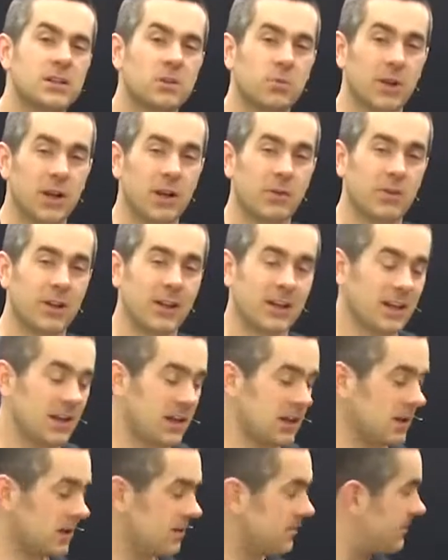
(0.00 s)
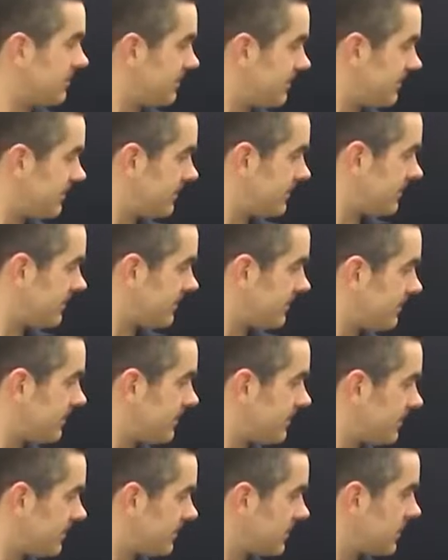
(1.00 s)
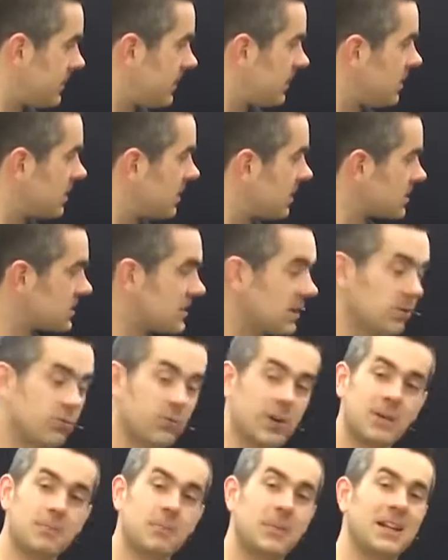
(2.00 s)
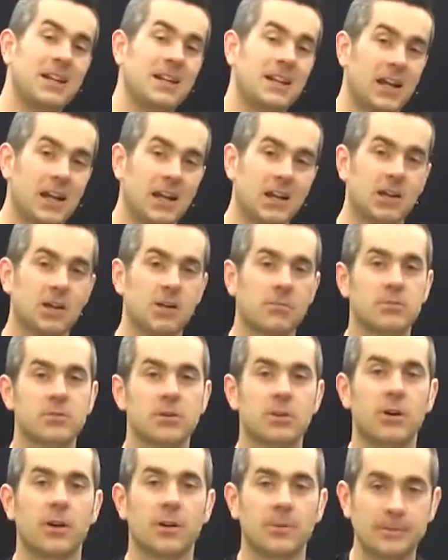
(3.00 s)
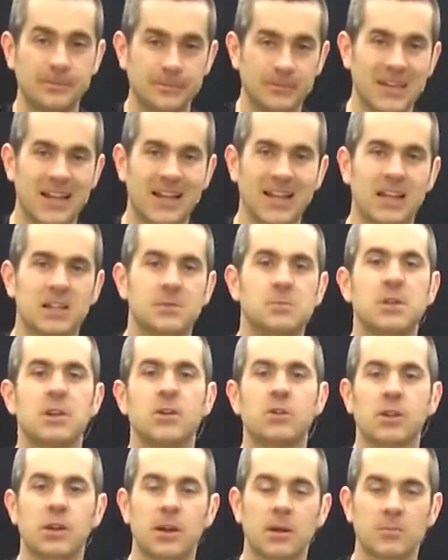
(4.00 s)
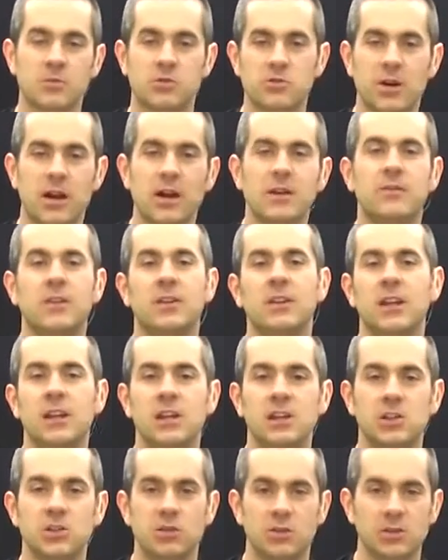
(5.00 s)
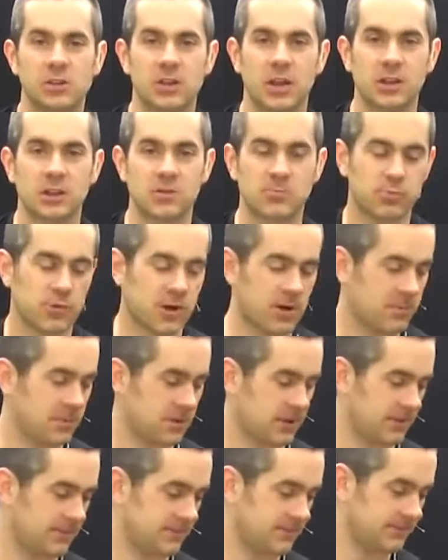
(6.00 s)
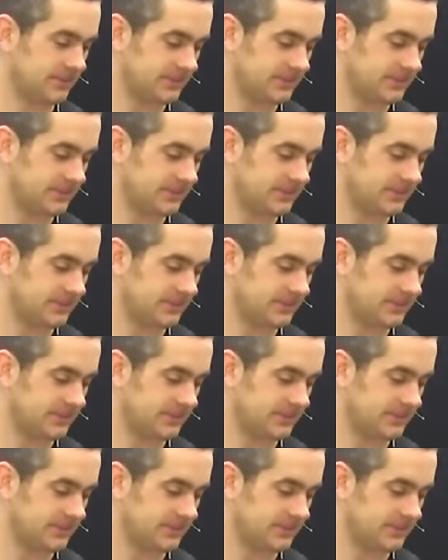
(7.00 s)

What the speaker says: is that when I really hit it, this little red peak light comes on. That lets me know that I'm driving the EQ section properly.